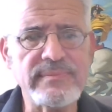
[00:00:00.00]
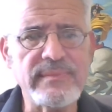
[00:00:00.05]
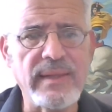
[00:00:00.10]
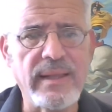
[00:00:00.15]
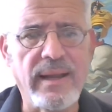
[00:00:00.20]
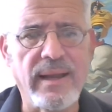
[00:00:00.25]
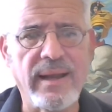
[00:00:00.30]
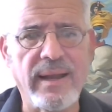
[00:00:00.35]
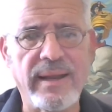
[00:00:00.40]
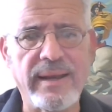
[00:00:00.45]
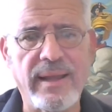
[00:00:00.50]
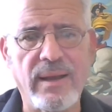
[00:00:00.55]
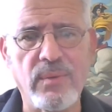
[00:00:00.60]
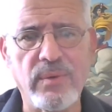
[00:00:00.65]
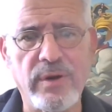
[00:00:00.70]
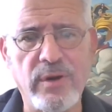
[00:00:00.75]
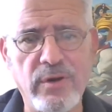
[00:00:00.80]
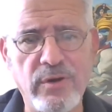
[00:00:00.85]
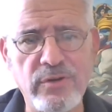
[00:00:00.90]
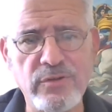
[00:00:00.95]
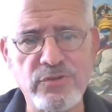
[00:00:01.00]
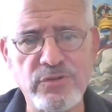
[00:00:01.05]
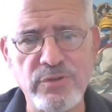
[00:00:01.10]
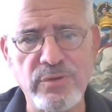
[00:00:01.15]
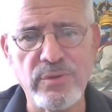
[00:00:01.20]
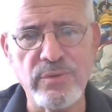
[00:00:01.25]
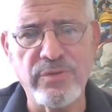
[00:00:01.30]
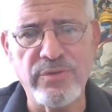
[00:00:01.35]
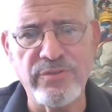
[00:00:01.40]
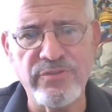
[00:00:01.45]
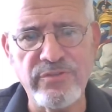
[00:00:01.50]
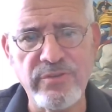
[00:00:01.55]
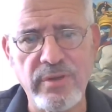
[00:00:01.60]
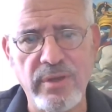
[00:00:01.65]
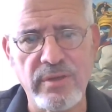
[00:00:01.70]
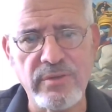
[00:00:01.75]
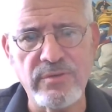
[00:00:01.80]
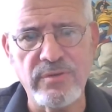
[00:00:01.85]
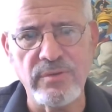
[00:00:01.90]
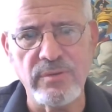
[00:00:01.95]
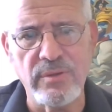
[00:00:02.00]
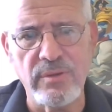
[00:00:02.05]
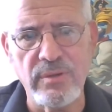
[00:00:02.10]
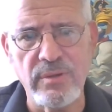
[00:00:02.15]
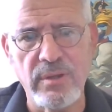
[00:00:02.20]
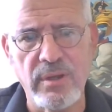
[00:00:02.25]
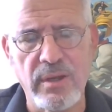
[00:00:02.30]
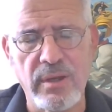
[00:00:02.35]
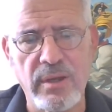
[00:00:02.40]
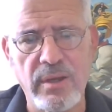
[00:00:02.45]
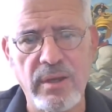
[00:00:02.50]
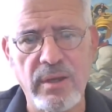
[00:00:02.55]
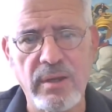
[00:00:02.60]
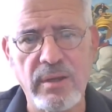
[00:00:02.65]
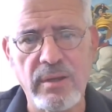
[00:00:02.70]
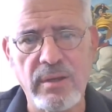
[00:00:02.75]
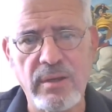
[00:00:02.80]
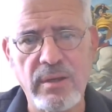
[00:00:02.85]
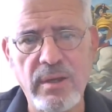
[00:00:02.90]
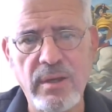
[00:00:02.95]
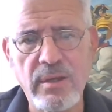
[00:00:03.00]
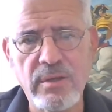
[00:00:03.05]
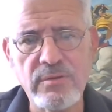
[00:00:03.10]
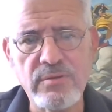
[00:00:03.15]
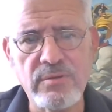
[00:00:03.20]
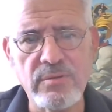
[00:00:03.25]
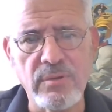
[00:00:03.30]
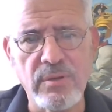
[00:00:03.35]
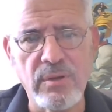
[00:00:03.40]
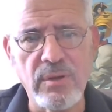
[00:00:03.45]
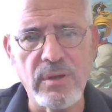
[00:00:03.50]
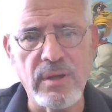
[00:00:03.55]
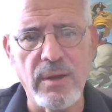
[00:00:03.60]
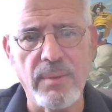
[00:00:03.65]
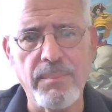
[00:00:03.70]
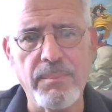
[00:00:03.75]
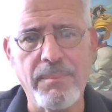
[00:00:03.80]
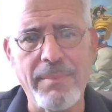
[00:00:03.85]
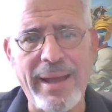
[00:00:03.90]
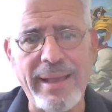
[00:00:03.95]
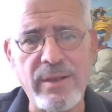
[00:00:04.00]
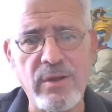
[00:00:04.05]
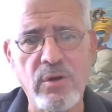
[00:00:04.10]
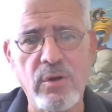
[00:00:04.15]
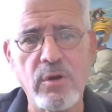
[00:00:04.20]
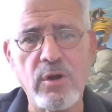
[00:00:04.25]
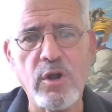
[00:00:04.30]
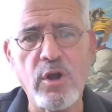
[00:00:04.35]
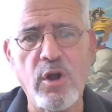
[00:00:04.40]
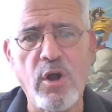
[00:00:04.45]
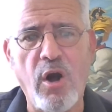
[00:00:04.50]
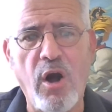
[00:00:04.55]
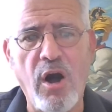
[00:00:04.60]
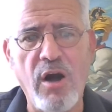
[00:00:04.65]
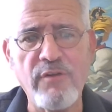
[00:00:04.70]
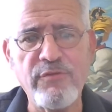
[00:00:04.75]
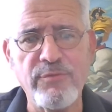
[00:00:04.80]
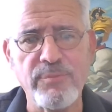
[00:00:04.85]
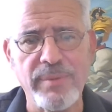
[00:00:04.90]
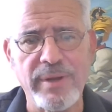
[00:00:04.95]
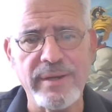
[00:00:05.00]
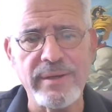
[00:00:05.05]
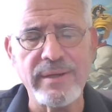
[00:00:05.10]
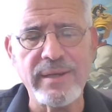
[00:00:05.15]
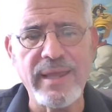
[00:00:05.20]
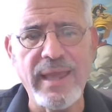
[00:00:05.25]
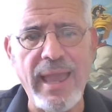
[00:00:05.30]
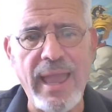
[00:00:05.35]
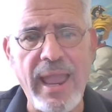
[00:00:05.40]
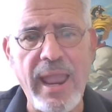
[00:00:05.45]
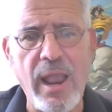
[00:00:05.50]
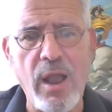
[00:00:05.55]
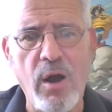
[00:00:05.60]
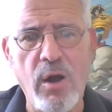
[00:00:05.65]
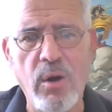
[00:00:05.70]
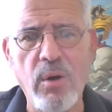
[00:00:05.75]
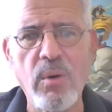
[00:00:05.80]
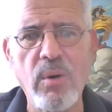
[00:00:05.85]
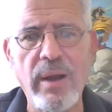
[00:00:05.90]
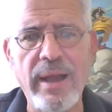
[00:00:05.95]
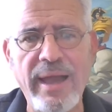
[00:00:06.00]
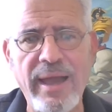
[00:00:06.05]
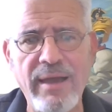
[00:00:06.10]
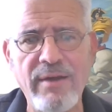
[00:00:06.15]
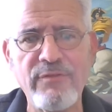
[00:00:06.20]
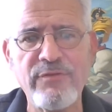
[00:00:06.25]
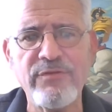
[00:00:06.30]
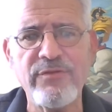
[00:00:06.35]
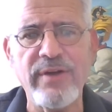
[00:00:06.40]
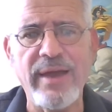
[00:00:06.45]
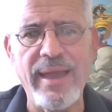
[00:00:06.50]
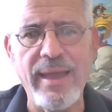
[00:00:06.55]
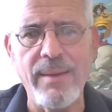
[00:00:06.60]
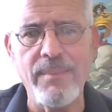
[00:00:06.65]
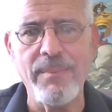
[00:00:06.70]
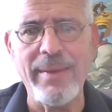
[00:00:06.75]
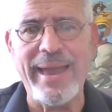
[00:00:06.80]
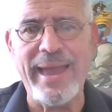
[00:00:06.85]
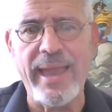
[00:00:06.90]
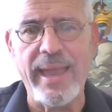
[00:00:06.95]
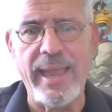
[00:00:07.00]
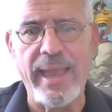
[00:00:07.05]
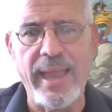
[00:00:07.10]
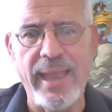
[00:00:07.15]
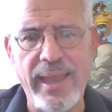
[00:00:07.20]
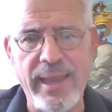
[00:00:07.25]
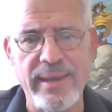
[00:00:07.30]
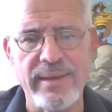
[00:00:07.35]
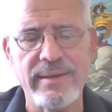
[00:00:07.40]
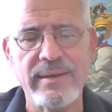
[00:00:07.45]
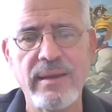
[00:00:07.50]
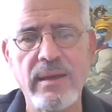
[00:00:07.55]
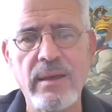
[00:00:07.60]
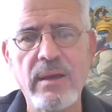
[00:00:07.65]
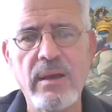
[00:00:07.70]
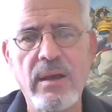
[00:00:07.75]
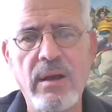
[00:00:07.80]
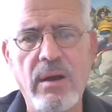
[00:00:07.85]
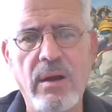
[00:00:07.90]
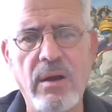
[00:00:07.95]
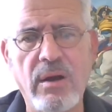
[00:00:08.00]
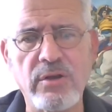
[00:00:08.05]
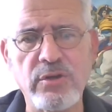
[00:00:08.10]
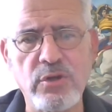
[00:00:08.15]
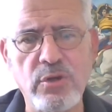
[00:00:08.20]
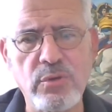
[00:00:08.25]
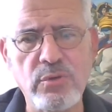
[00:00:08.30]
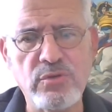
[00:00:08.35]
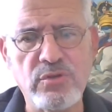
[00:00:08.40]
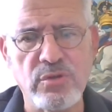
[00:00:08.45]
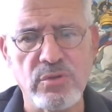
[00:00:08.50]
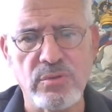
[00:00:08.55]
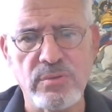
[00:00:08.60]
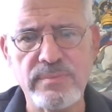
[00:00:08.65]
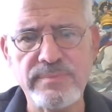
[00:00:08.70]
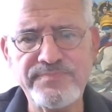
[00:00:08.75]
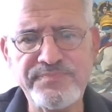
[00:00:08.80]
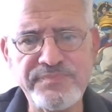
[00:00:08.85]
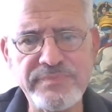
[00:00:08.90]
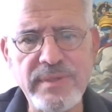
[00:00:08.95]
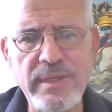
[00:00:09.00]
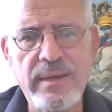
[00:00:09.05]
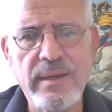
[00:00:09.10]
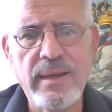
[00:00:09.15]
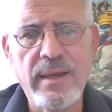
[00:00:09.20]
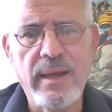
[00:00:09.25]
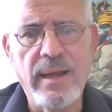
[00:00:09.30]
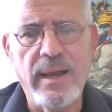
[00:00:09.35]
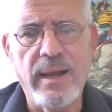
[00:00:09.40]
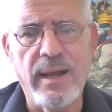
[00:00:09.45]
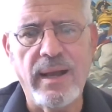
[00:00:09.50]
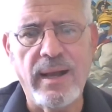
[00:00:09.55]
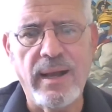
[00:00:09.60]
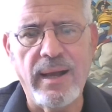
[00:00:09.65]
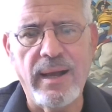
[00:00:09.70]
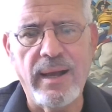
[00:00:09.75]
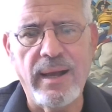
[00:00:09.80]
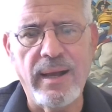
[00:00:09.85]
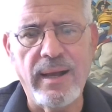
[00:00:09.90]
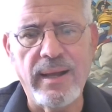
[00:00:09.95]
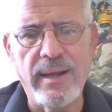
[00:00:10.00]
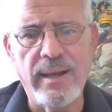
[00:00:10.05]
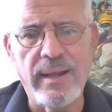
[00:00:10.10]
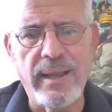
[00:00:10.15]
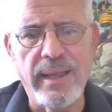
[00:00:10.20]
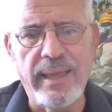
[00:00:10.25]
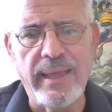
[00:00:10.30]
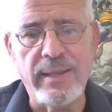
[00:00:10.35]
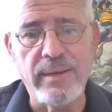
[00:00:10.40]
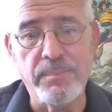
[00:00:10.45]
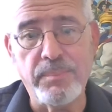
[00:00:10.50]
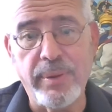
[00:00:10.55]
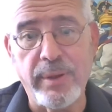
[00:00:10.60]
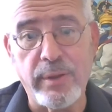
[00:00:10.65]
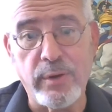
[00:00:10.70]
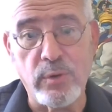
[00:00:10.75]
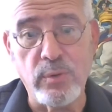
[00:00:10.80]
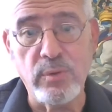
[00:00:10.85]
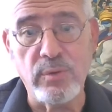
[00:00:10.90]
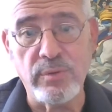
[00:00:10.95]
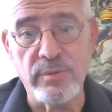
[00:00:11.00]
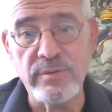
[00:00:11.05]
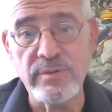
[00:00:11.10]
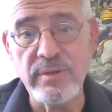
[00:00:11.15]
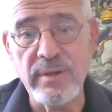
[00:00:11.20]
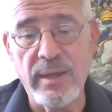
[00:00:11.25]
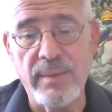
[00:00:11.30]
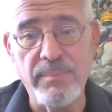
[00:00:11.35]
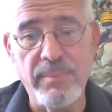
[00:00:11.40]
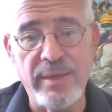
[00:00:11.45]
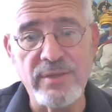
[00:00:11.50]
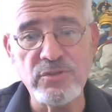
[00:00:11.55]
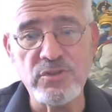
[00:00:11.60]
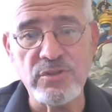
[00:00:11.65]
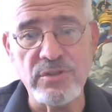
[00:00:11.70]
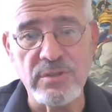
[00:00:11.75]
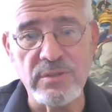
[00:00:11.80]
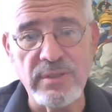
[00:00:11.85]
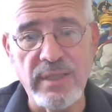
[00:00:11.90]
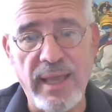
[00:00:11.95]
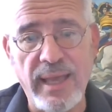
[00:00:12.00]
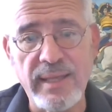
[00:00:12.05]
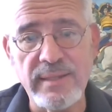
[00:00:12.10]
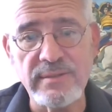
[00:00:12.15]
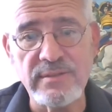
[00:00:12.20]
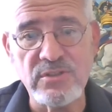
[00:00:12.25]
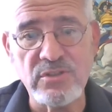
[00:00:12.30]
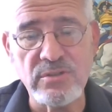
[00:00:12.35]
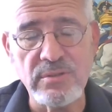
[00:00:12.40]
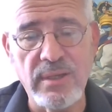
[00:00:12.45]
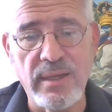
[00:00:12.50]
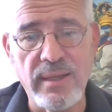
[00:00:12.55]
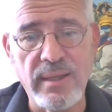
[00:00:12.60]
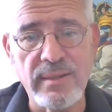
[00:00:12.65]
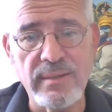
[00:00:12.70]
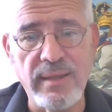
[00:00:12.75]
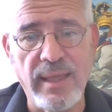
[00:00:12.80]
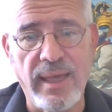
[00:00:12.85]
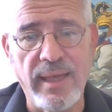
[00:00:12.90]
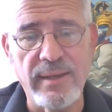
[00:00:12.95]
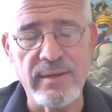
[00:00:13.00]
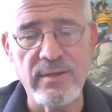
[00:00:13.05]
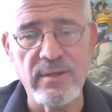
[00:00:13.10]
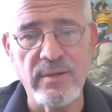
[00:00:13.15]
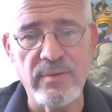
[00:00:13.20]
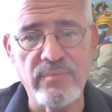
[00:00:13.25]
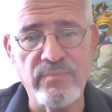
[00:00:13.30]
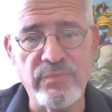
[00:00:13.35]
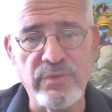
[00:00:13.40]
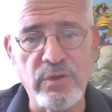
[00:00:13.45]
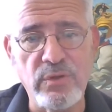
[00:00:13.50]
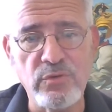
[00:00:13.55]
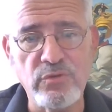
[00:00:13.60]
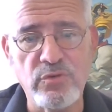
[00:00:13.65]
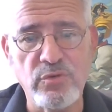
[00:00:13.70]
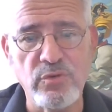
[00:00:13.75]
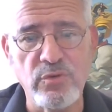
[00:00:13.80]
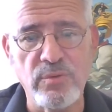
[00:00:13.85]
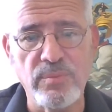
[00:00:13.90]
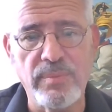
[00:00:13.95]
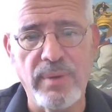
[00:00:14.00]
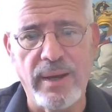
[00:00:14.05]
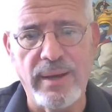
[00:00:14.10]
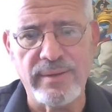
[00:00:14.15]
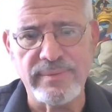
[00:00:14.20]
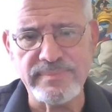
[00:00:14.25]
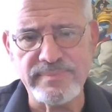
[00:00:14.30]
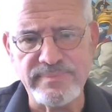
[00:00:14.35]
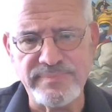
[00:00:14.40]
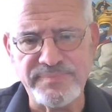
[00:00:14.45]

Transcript: And I would urge you to look up Michael Kofman, K-O-F-M-A-N, on YouTube. And Perun, I mentioned that that YouTube